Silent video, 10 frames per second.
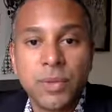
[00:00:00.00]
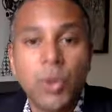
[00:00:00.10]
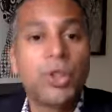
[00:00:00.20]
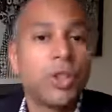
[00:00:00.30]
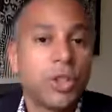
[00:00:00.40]

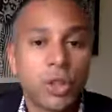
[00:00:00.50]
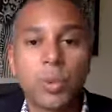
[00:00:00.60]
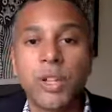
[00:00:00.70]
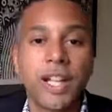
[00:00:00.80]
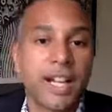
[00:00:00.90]
Or do you just
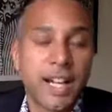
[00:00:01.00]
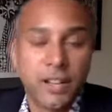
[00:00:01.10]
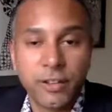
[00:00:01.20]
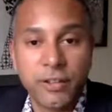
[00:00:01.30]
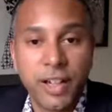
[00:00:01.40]
want to get out
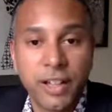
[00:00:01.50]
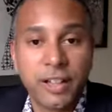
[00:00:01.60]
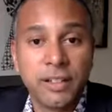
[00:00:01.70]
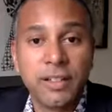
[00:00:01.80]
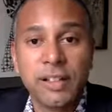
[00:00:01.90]
of the ring
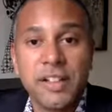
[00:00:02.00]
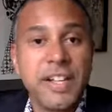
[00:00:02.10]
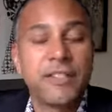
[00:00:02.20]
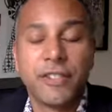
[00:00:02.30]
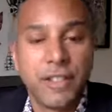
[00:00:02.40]
and
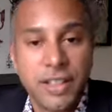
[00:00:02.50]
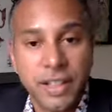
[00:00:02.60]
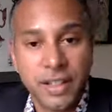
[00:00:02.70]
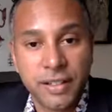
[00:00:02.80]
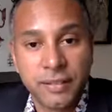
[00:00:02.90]
never return?